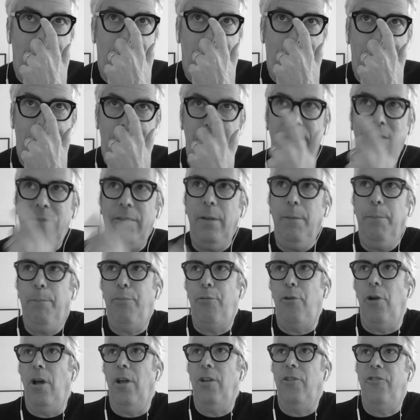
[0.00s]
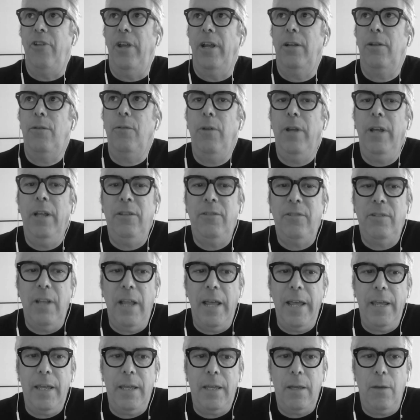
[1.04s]
Recent project. It's
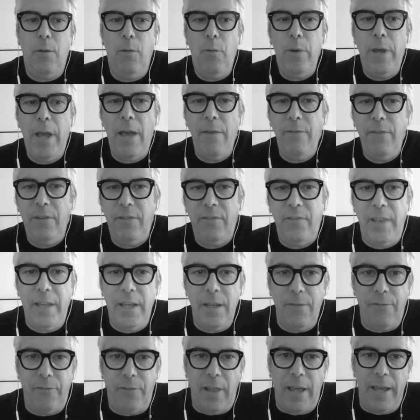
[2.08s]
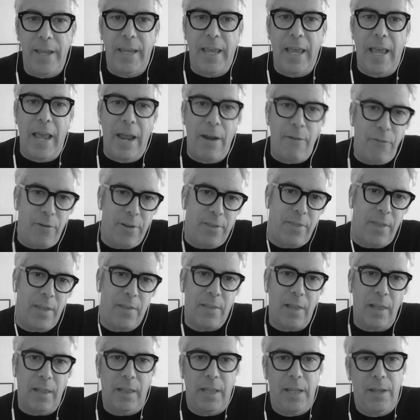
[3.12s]
like we have this thing of like
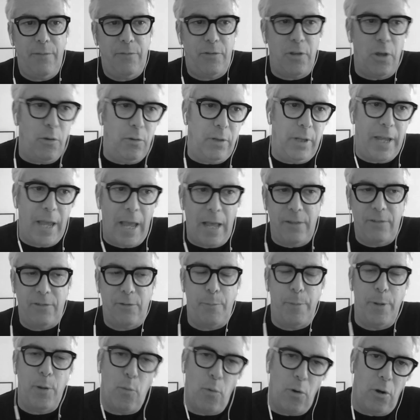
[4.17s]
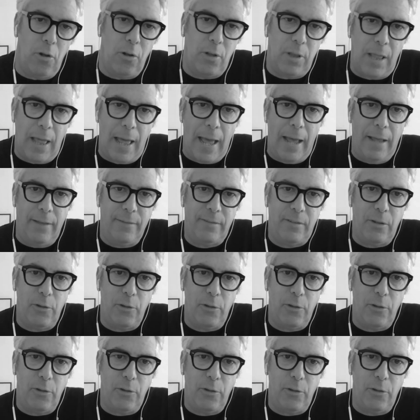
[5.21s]
everything that leaves Oatly has to be world class.